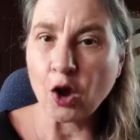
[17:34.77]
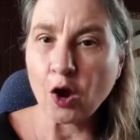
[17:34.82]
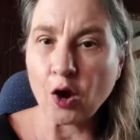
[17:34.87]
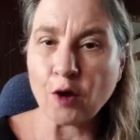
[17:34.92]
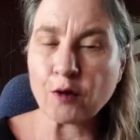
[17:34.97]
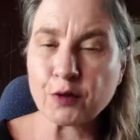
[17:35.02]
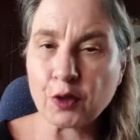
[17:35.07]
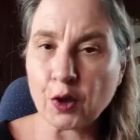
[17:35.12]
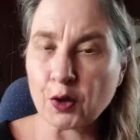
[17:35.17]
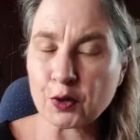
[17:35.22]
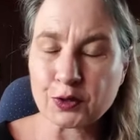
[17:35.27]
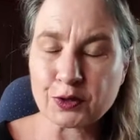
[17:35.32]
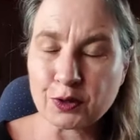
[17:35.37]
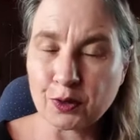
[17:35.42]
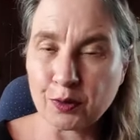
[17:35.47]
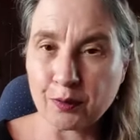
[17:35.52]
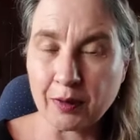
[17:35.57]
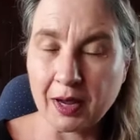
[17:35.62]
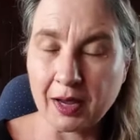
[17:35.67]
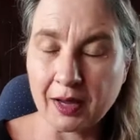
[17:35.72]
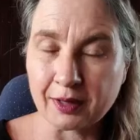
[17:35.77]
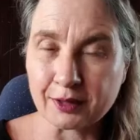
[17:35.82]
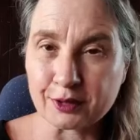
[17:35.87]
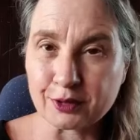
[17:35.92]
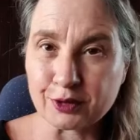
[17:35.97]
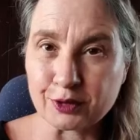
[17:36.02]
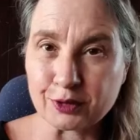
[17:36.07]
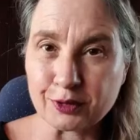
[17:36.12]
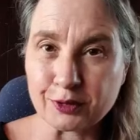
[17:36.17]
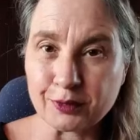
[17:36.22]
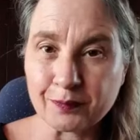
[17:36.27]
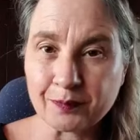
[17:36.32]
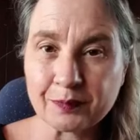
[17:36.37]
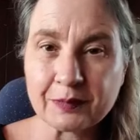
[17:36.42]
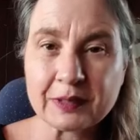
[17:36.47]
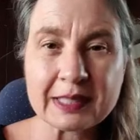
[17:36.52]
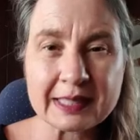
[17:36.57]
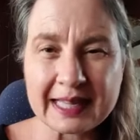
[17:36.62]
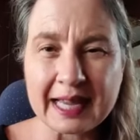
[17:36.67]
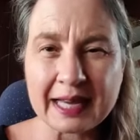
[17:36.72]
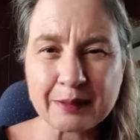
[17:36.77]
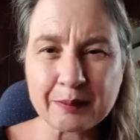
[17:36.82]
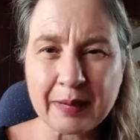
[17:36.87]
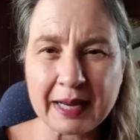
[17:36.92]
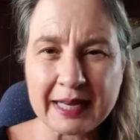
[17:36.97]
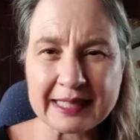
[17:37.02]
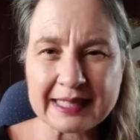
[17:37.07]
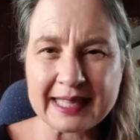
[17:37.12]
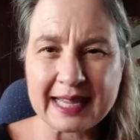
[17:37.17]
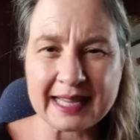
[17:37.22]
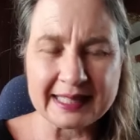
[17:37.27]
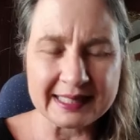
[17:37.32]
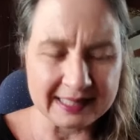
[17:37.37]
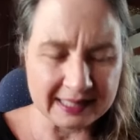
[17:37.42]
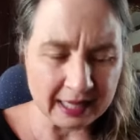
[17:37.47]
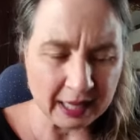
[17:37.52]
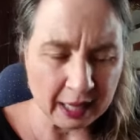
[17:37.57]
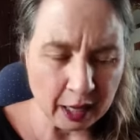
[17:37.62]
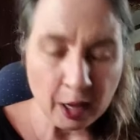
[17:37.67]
of those around you. Does that make sense?